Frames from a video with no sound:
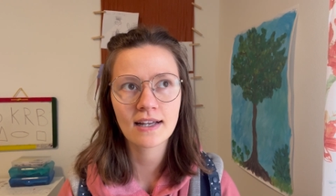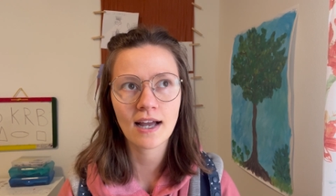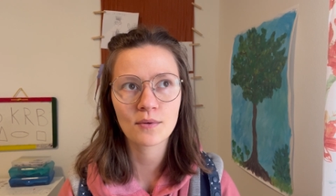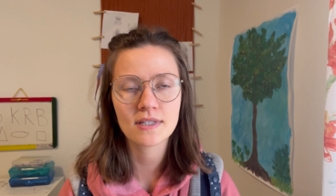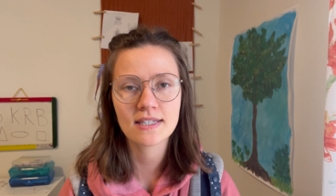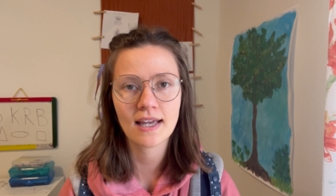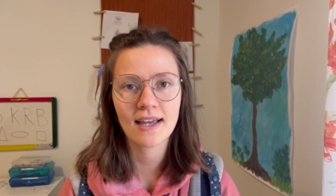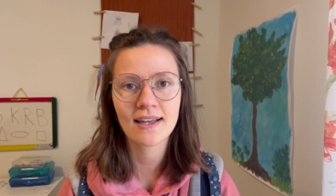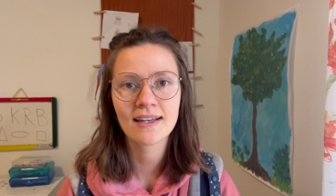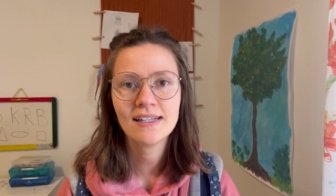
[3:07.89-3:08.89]
I would
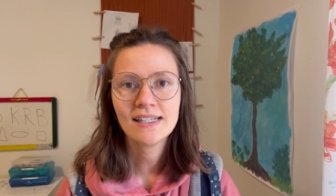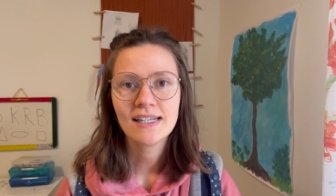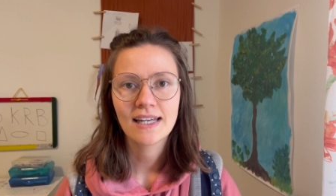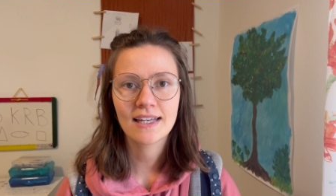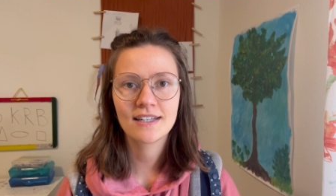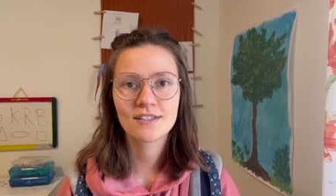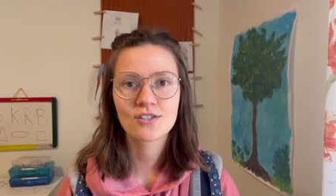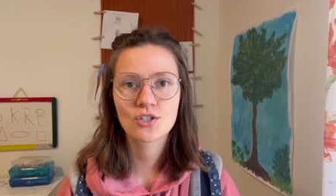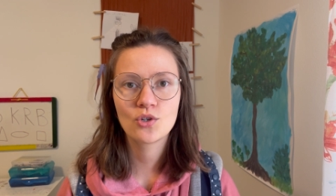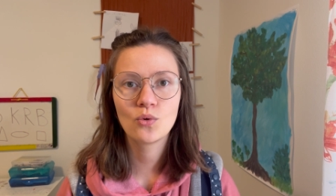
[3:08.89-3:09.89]
say is
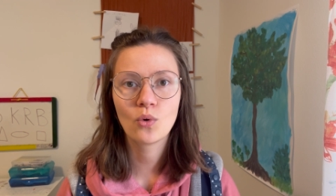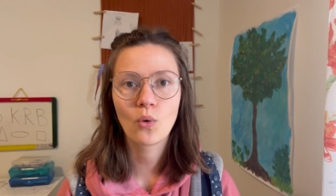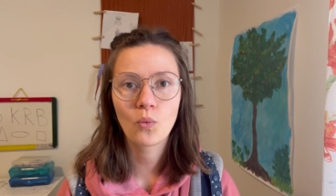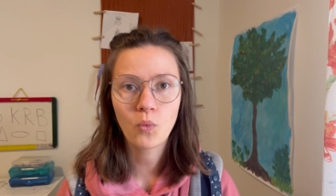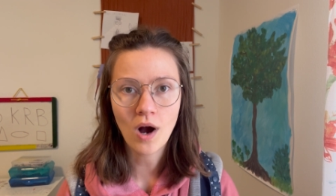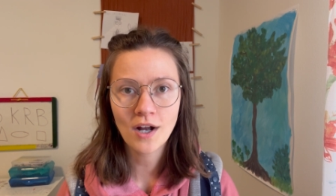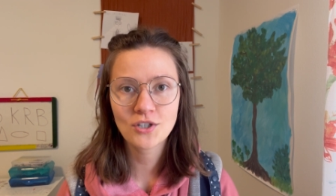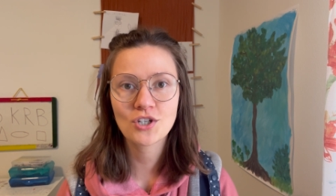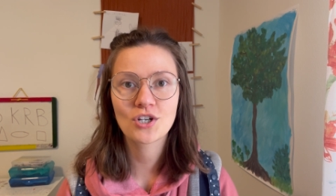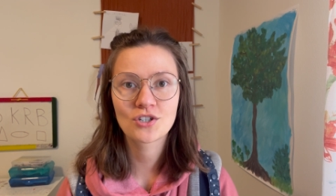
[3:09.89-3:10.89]
to
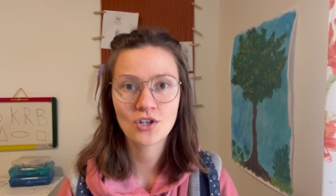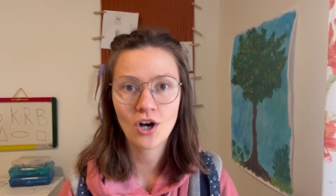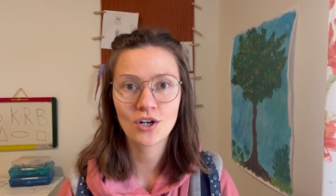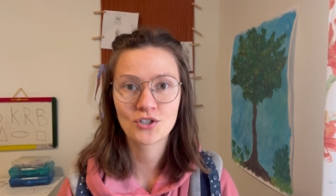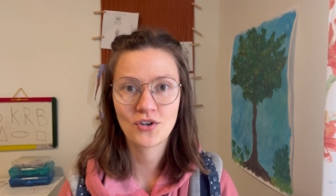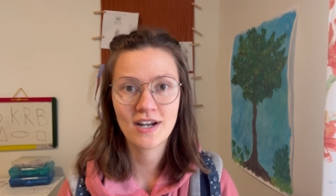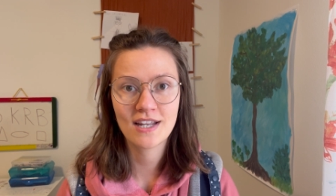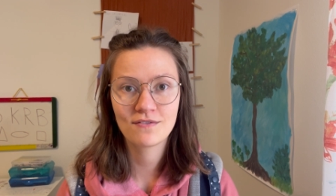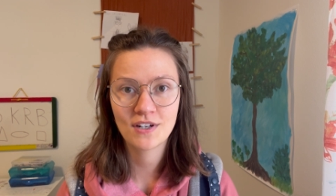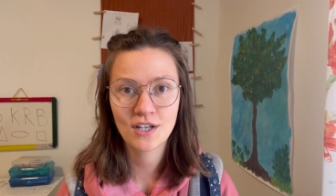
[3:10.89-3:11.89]
watch dog
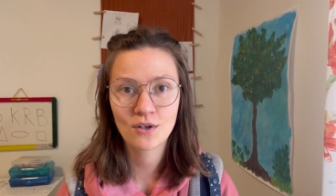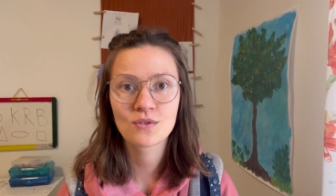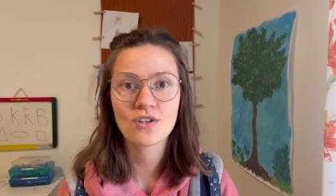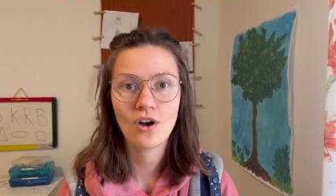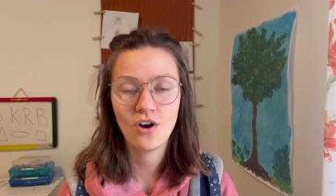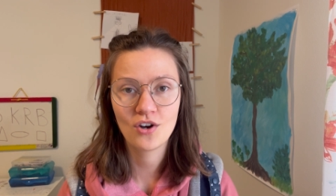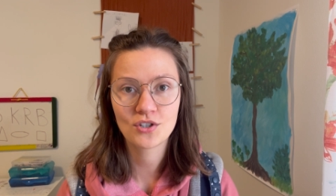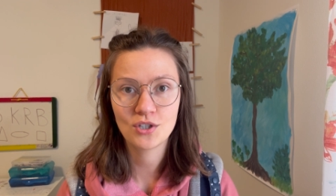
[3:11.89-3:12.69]
training videos on